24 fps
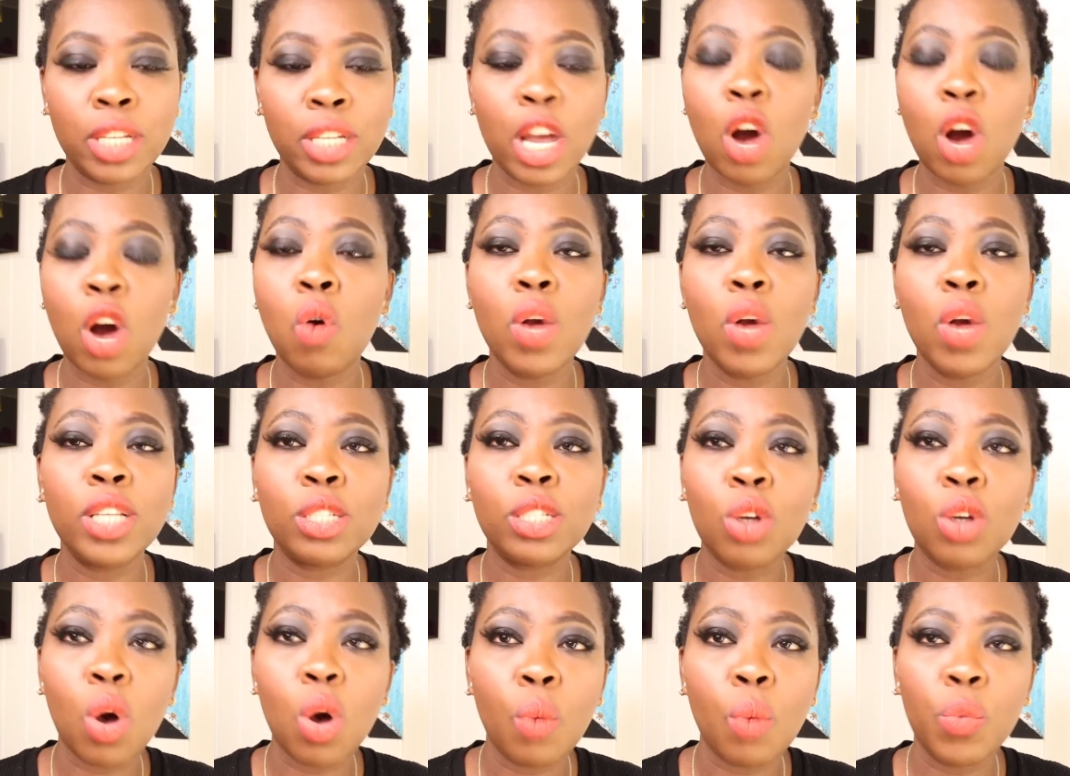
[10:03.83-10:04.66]
They
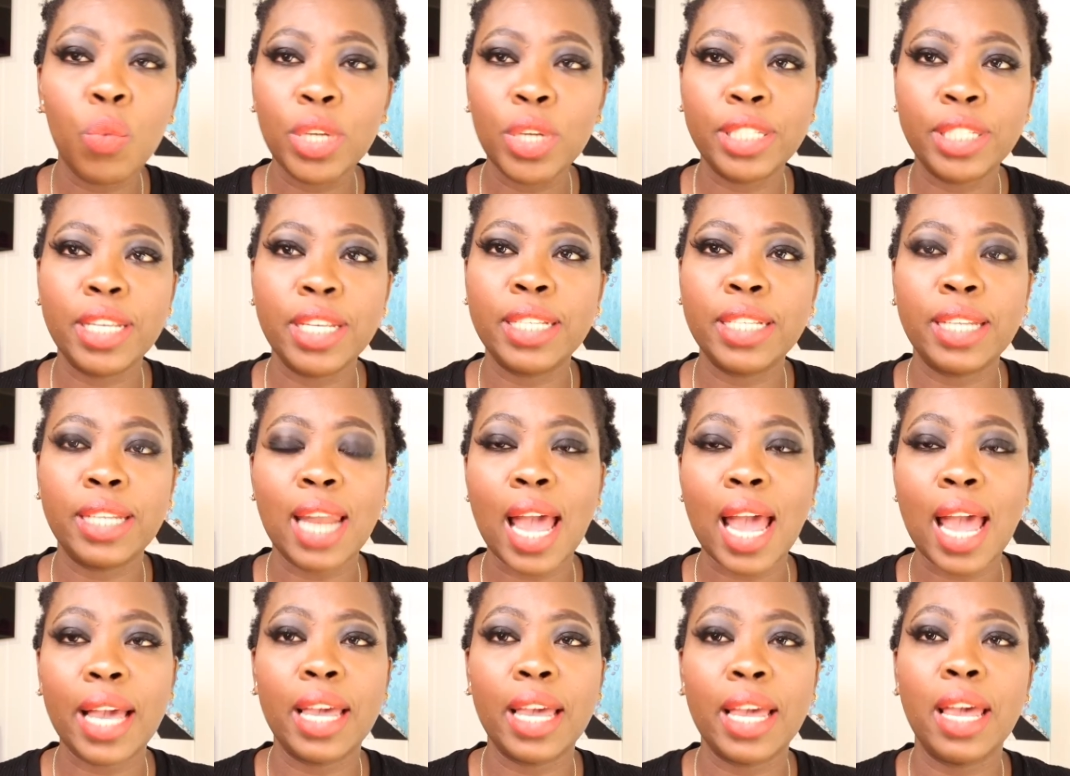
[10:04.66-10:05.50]
always come with it
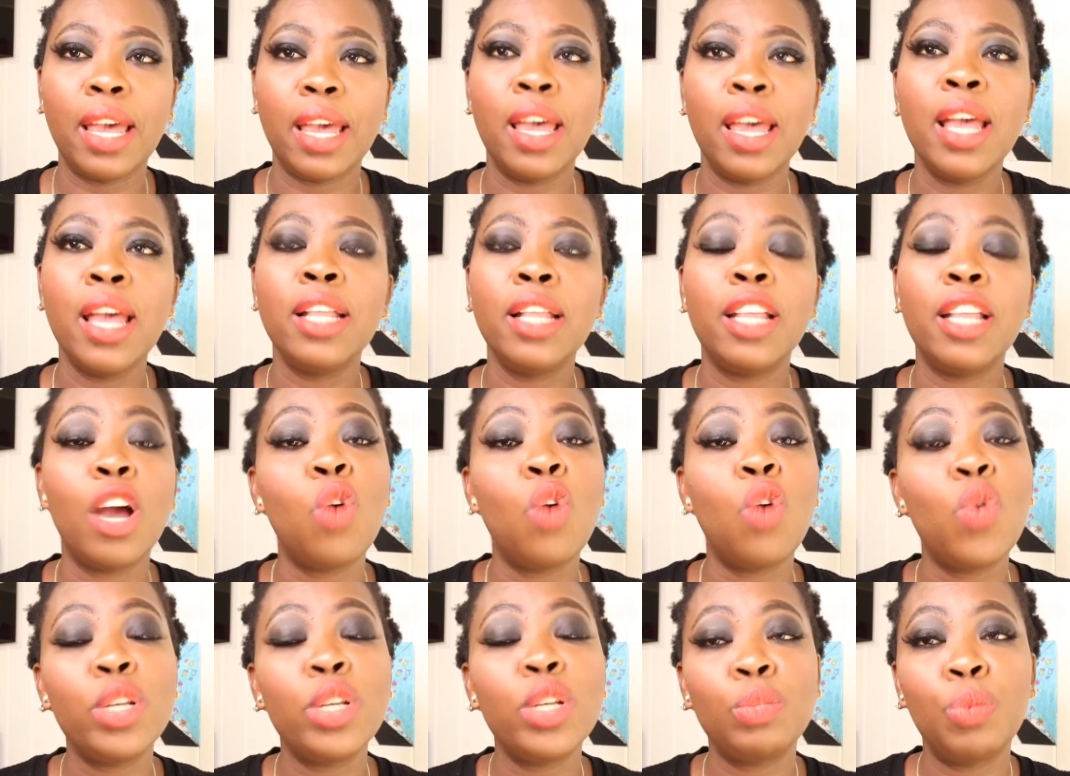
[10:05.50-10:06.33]
like they
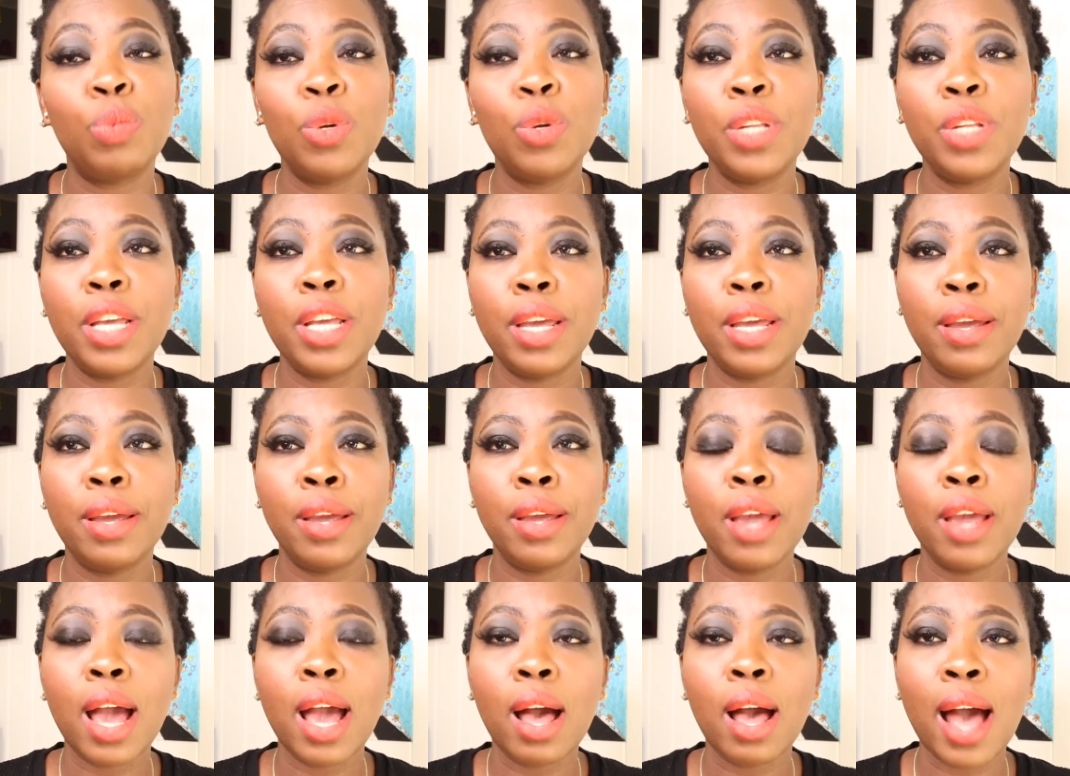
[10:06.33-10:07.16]
always put the